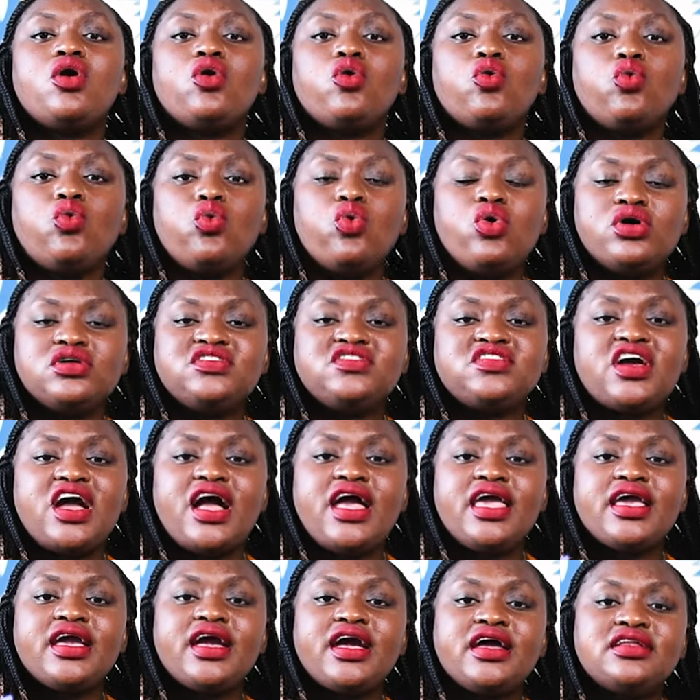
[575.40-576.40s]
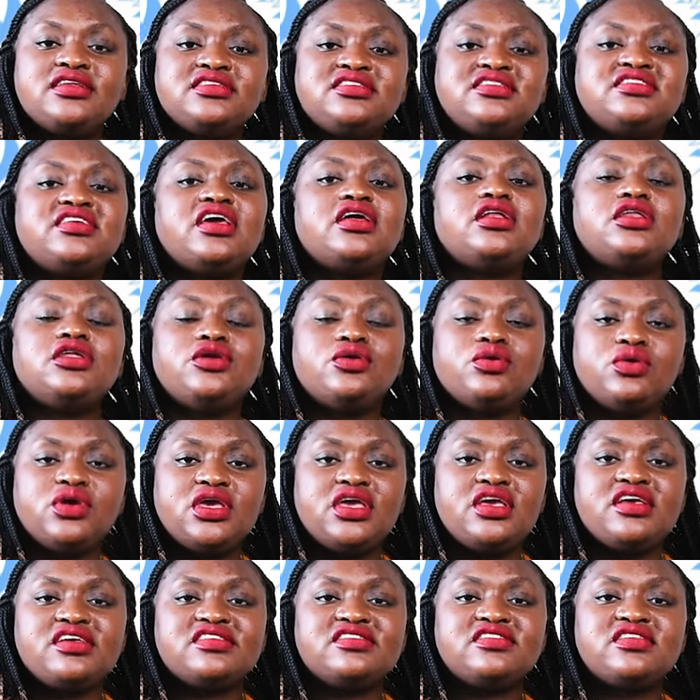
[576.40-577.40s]
What I can tell you
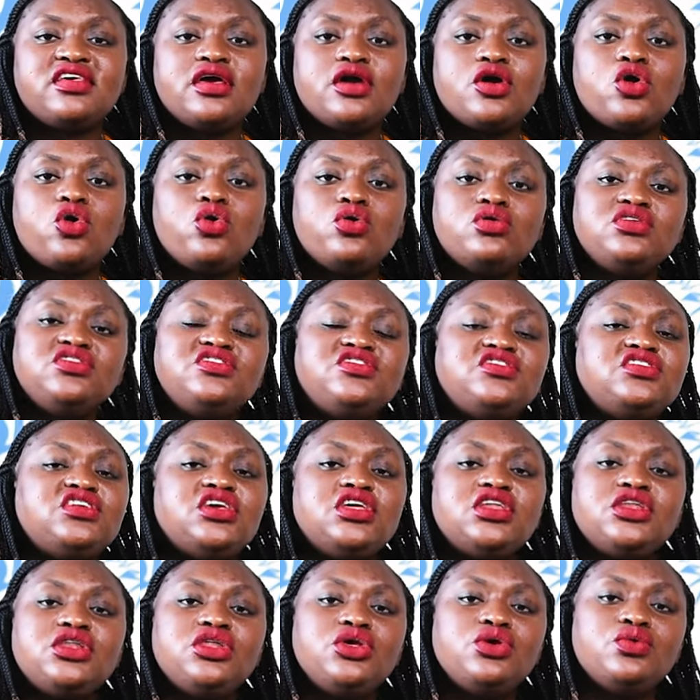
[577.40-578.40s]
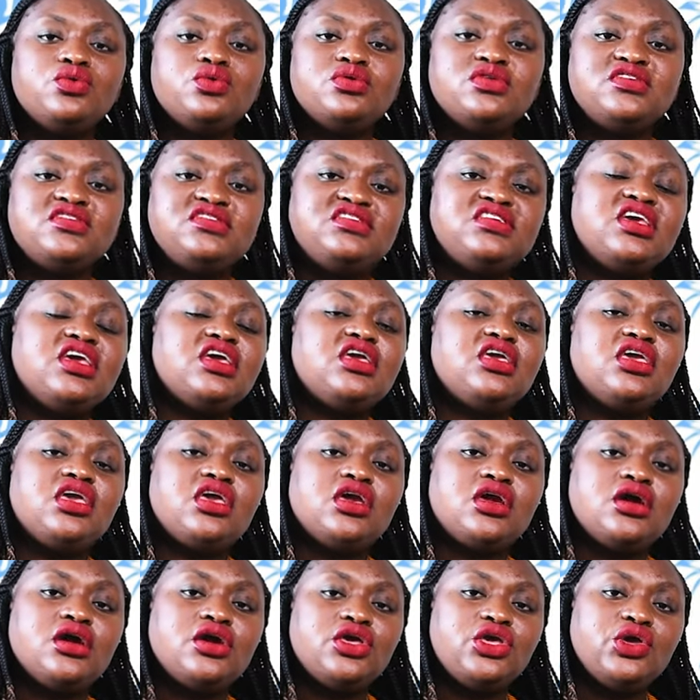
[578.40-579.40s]
is, continue
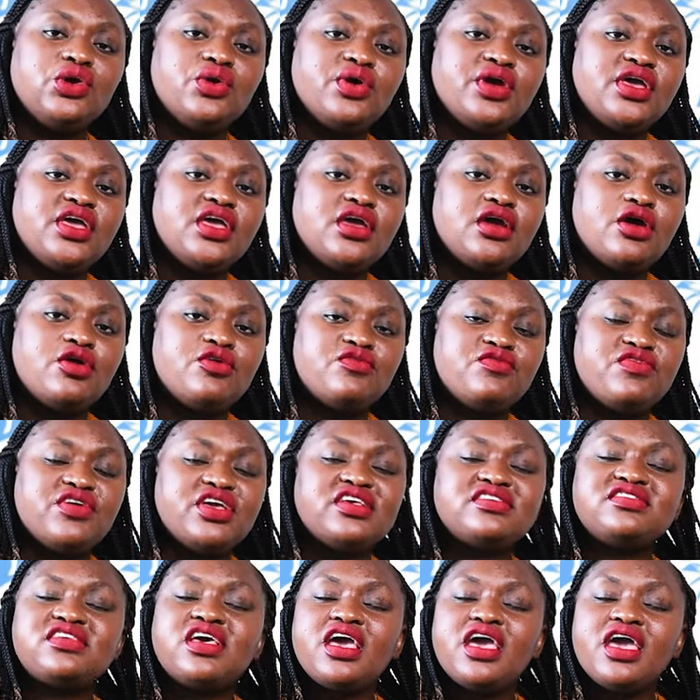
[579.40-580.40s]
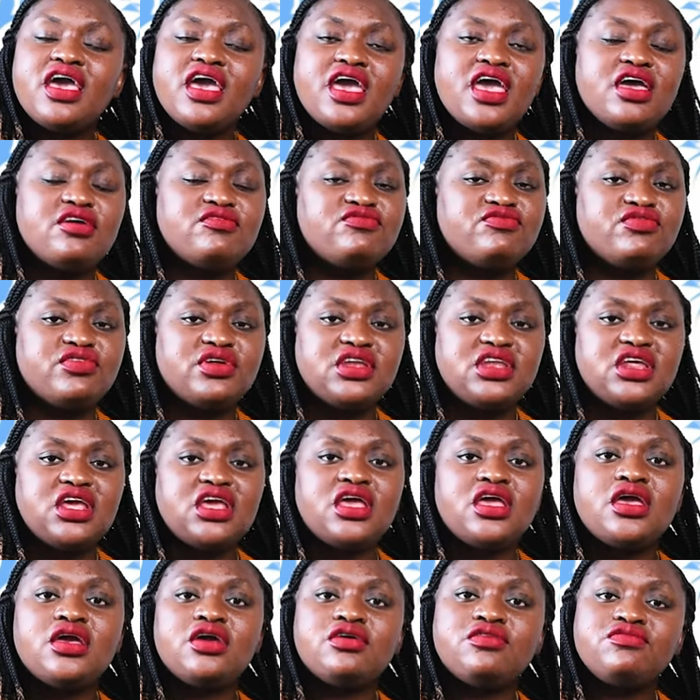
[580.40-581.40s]
taking your ARVs every
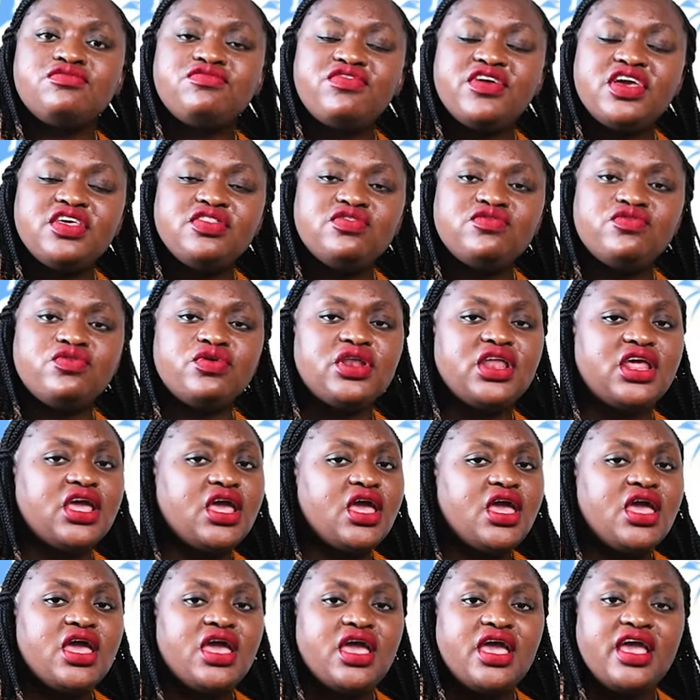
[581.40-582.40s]
day faithfully.